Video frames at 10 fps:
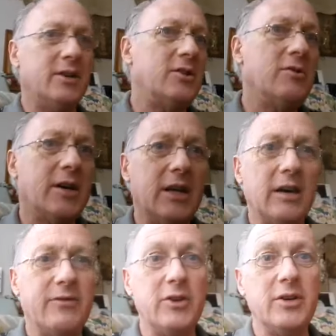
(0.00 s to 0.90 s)
that you can
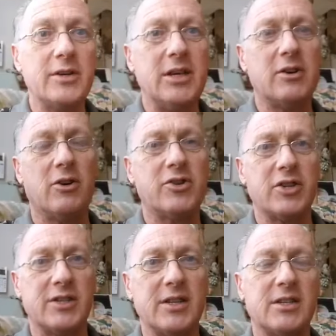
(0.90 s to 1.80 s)
have unity
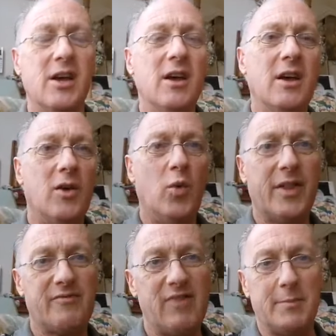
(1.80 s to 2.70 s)
consciousness
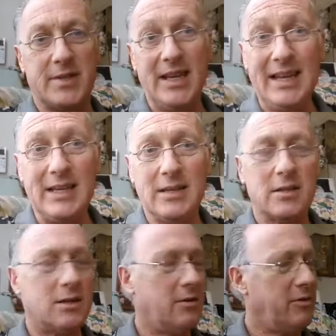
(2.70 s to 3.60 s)
with
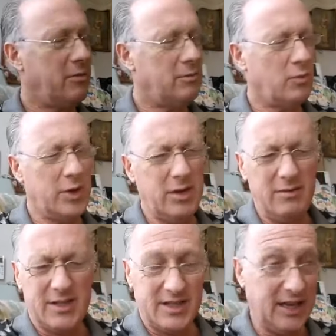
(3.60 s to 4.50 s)
reptilians? And I thought, what are
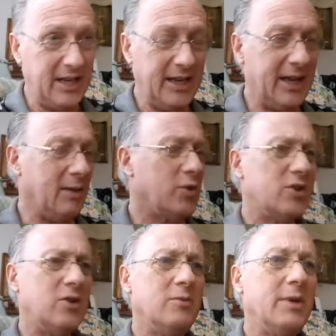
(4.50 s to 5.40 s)
you digging at?
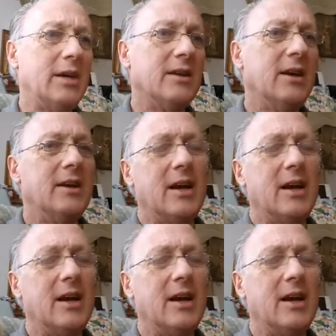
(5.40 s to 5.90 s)
What do you mean?